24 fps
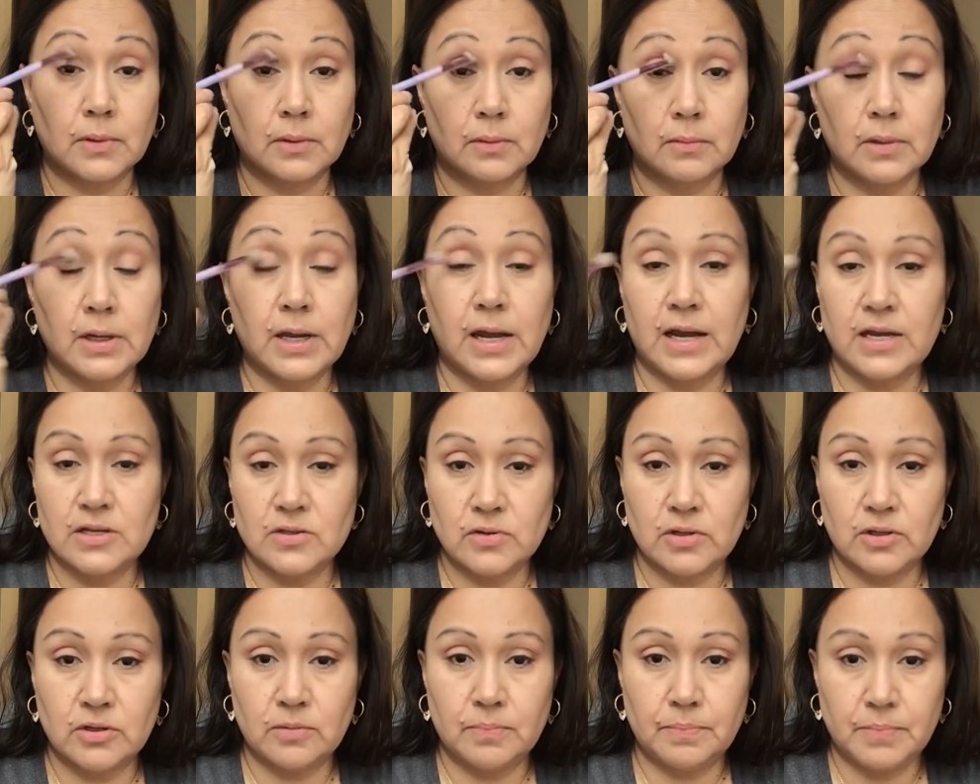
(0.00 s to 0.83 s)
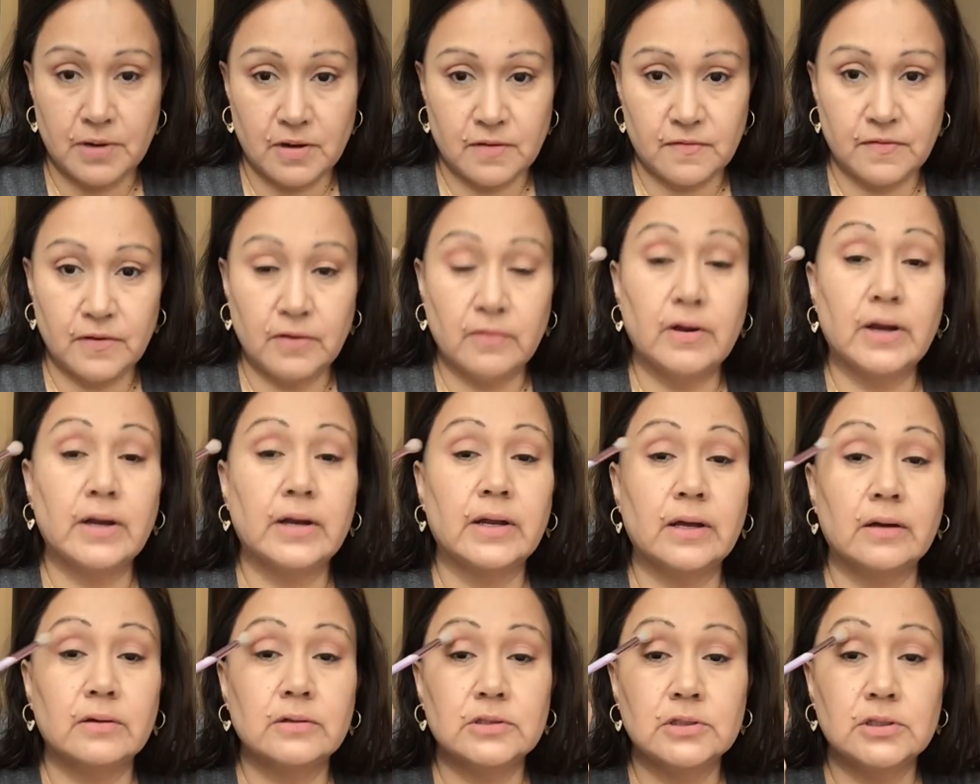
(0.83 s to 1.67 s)
My eyes are a little puffy right
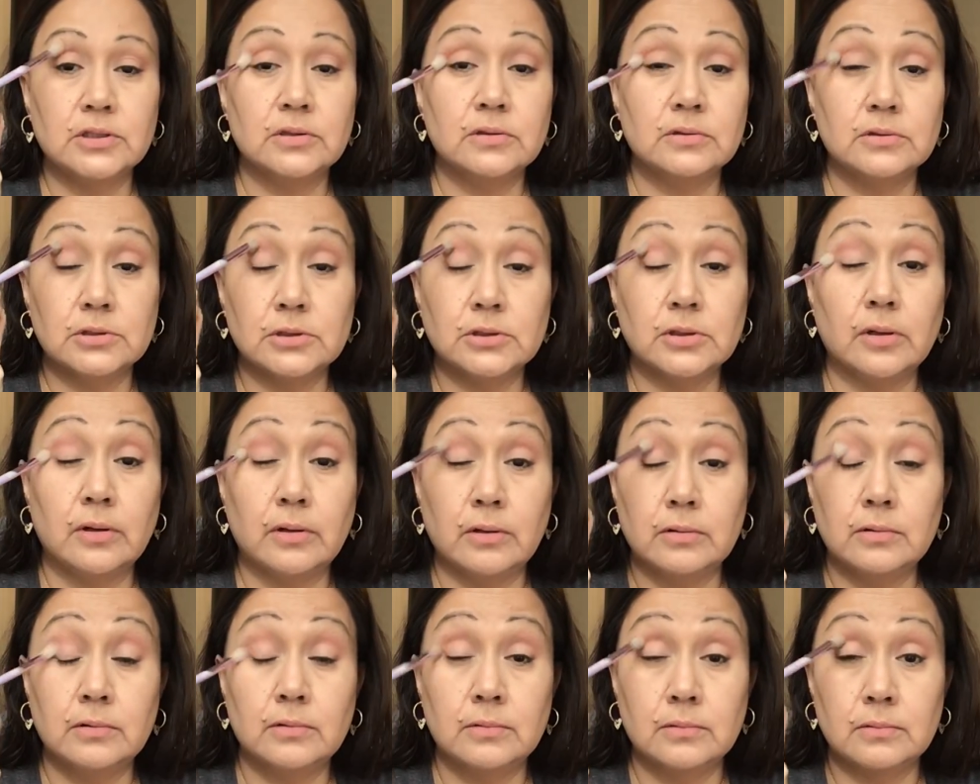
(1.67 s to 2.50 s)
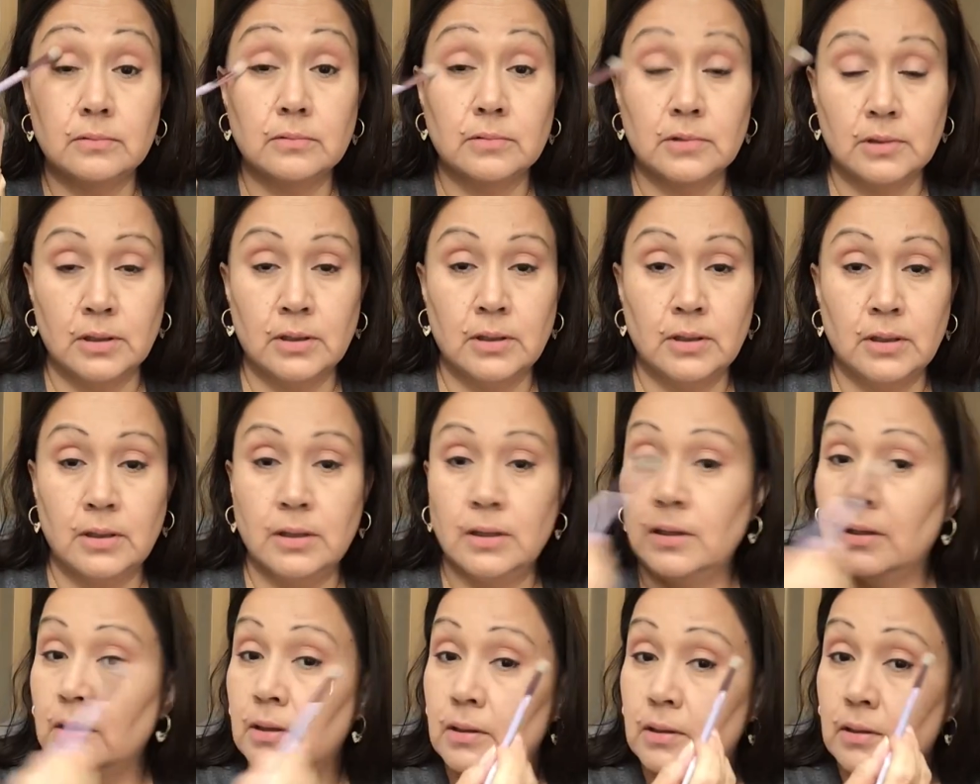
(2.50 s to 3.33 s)
now too, so
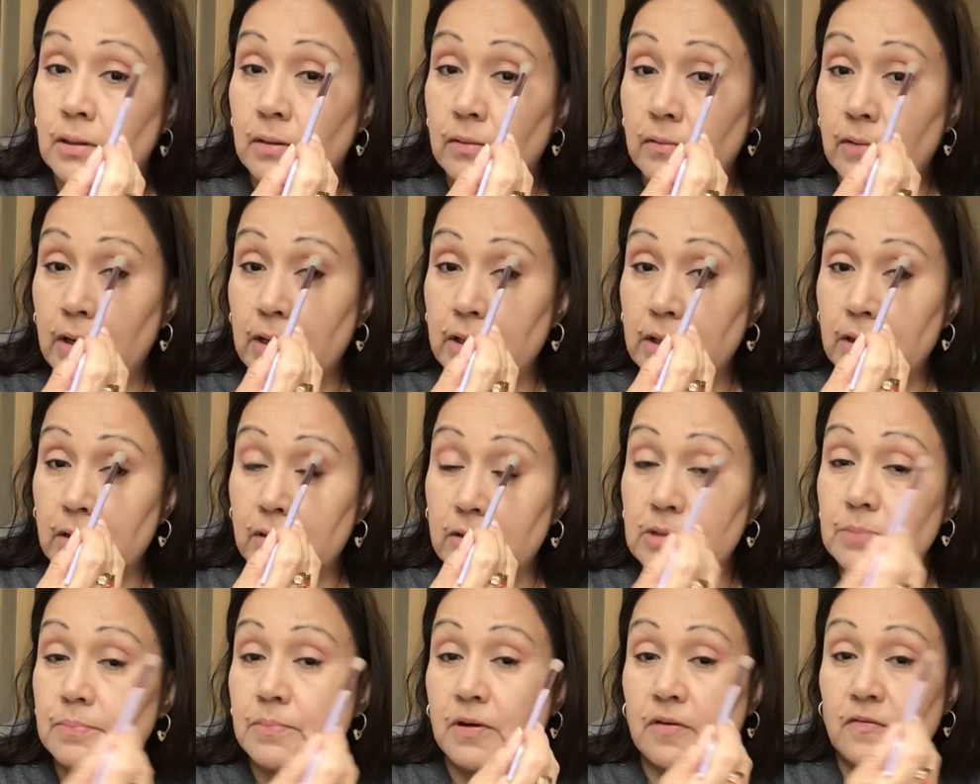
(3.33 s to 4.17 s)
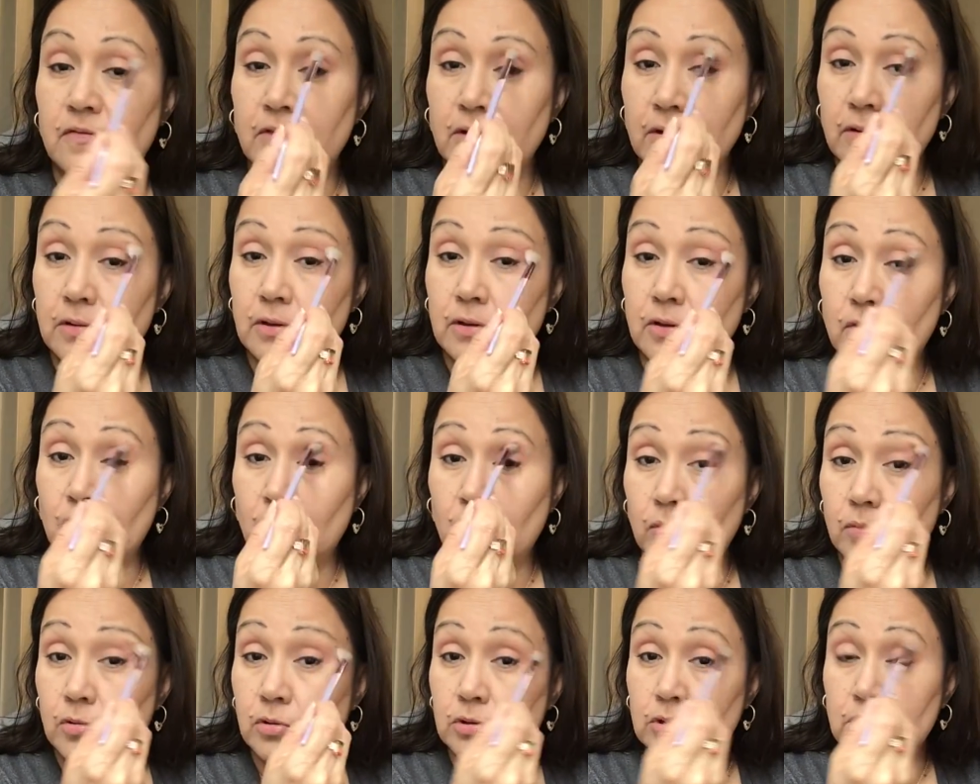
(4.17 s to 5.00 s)
right here is puffier than
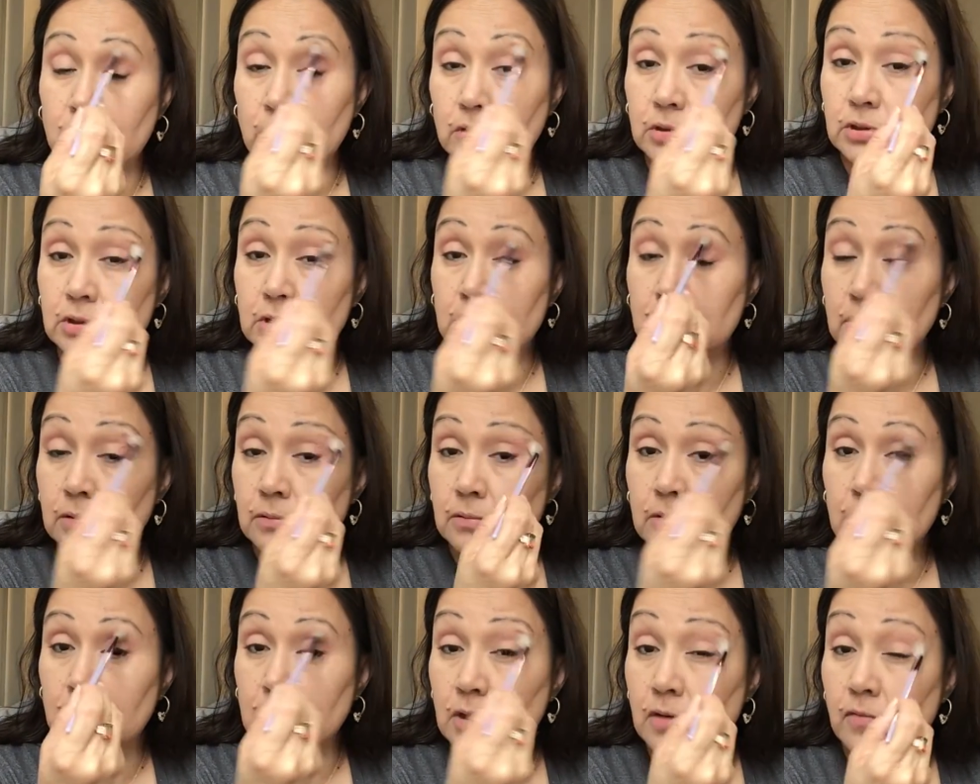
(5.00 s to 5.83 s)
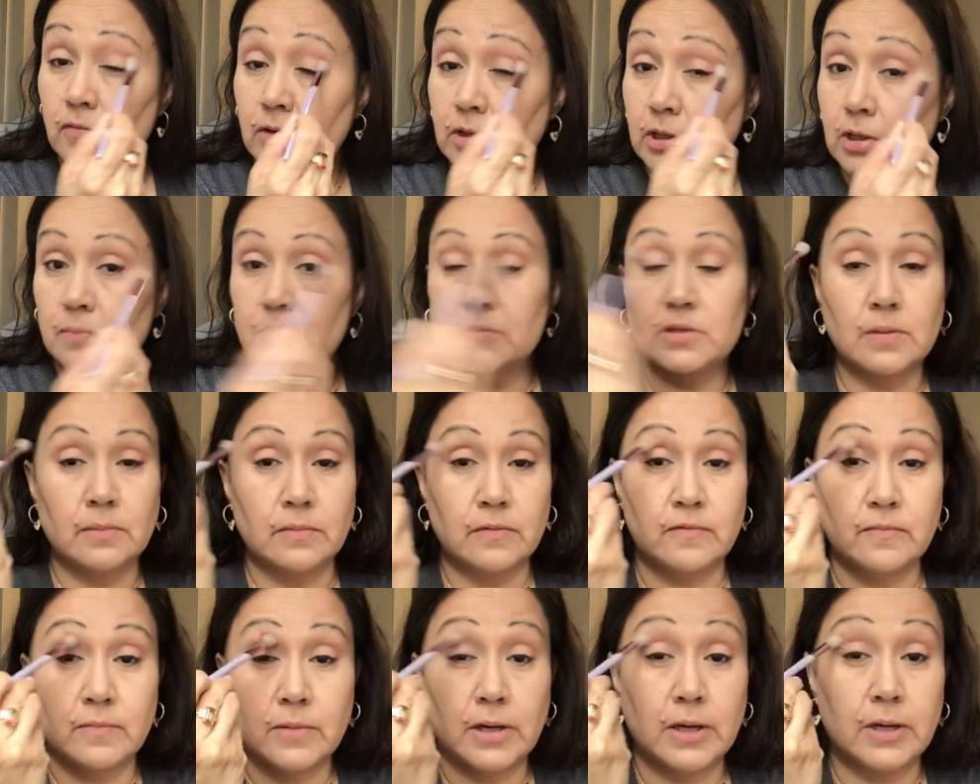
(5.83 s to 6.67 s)
normal, so it's covering up some
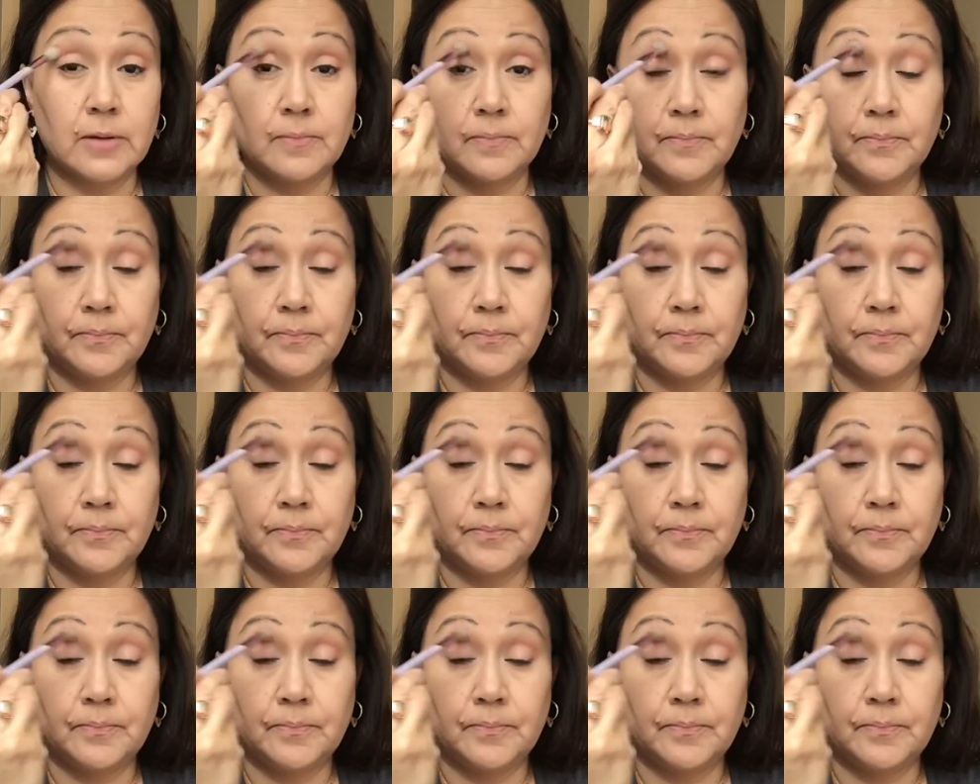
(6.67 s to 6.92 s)
of my. I